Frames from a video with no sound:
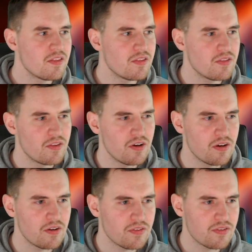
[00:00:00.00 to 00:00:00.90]

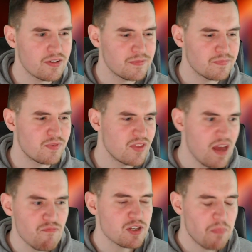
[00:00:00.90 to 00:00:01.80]
the
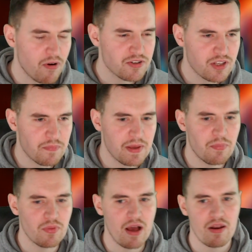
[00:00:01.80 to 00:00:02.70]
response to the
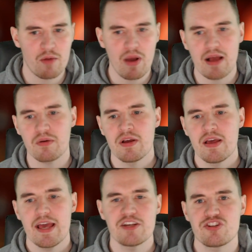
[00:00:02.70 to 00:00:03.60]
people that are like, wow,
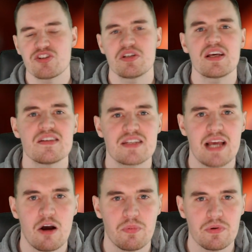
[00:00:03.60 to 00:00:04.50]
it's just ticket
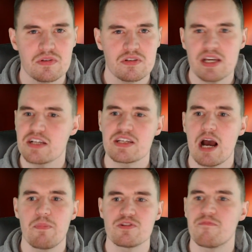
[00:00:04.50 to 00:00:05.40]
scalpers. Ticket
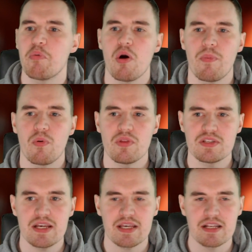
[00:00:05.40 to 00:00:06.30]
scalpers have bought up all the
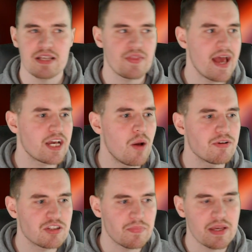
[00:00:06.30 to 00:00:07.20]
tickets and they're going
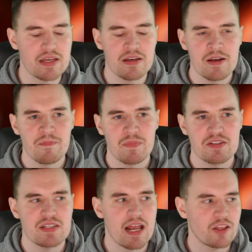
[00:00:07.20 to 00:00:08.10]
to be
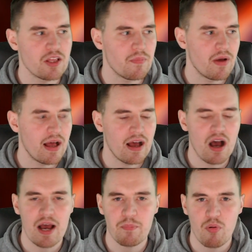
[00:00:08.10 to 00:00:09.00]
selling them at a
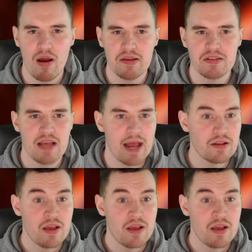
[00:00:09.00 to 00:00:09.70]
high price. And